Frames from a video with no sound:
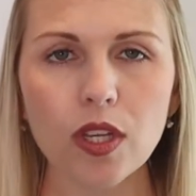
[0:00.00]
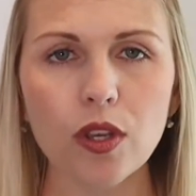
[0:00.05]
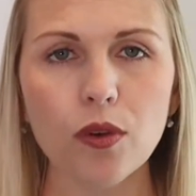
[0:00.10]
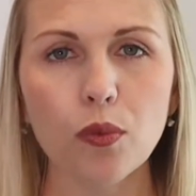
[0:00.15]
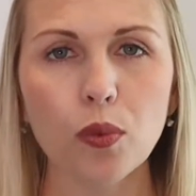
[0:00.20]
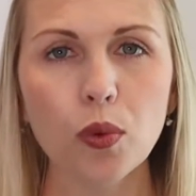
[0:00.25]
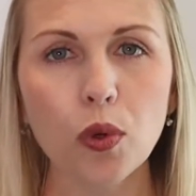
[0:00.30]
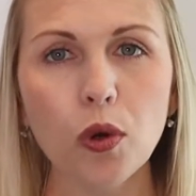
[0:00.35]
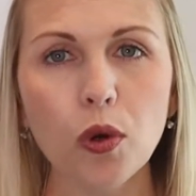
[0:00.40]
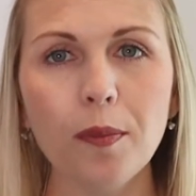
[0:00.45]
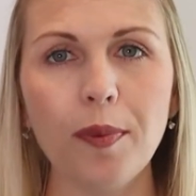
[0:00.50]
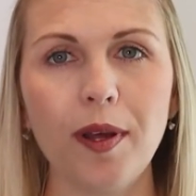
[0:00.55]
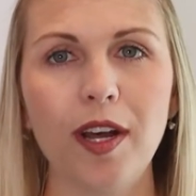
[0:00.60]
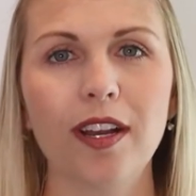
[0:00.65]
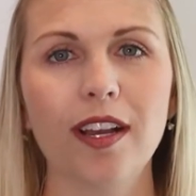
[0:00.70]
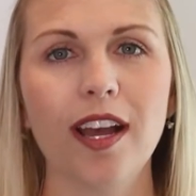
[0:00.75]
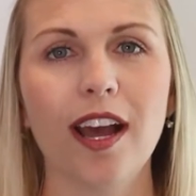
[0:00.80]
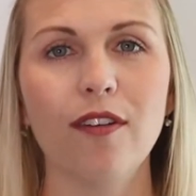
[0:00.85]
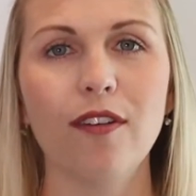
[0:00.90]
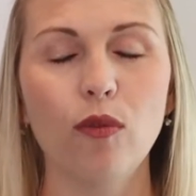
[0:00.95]
rule
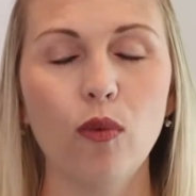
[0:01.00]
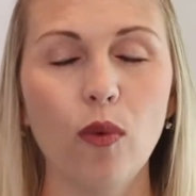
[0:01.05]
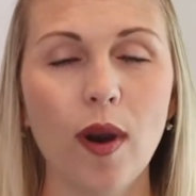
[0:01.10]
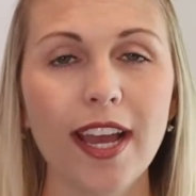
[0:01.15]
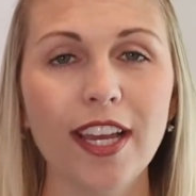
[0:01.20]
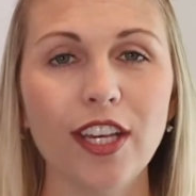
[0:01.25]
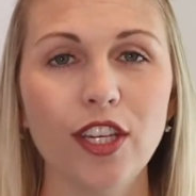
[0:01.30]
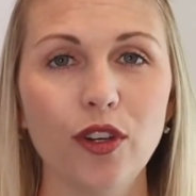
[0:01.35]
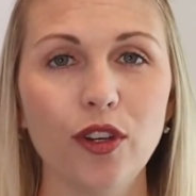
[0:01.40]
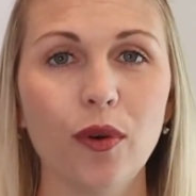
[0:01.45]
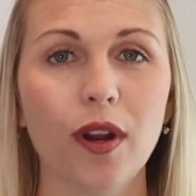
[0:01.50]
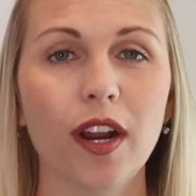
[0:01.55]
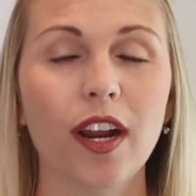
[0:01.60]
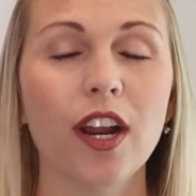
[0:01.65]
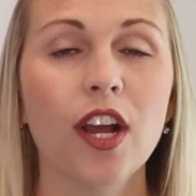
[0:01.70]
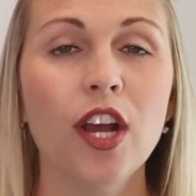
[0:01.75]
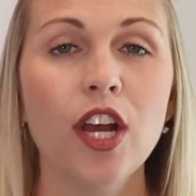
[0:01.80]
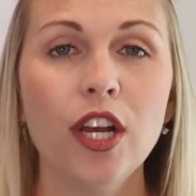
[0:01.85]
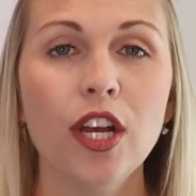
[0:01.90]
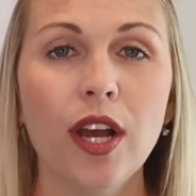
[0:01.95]
book of what
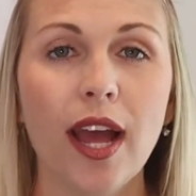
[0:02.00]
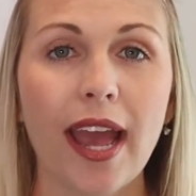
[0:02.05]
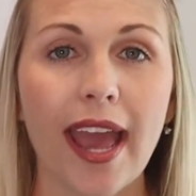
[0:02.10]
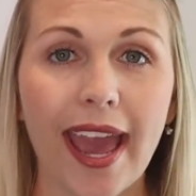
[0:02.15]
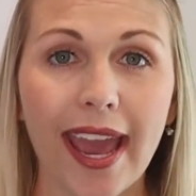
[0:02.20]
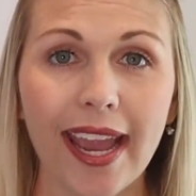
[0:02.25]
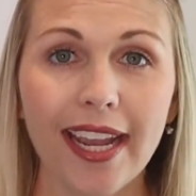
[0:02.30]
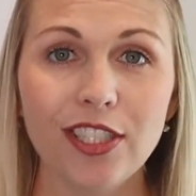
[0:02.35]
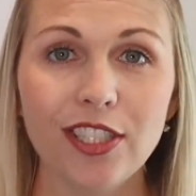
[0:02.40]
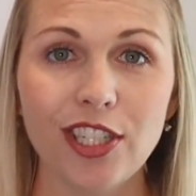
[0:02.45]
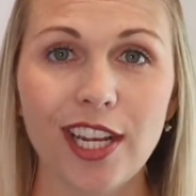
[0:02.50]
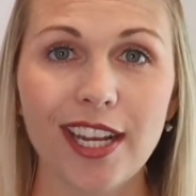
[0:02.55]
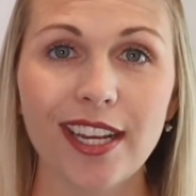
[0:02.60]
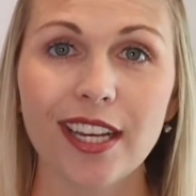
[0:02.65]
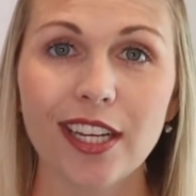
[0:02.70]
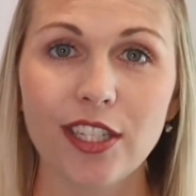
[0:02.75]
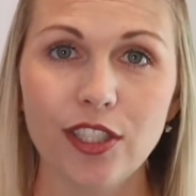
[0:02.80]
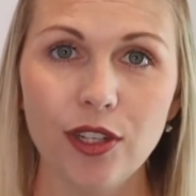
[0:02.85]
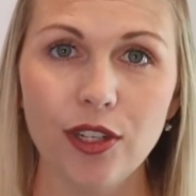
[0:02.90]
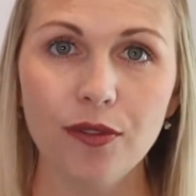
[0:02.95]
your agent
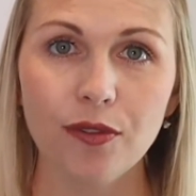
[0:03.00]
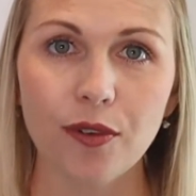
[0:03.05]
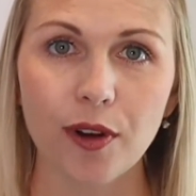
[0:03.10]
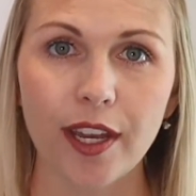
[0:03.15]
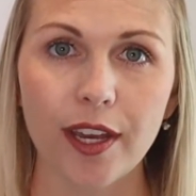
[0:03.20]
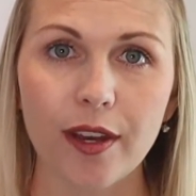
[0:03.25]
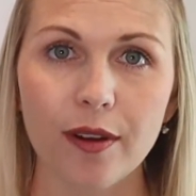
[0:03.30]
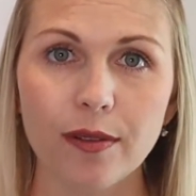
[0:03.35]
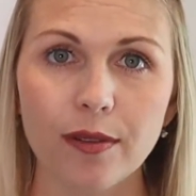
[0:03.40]
can do for you.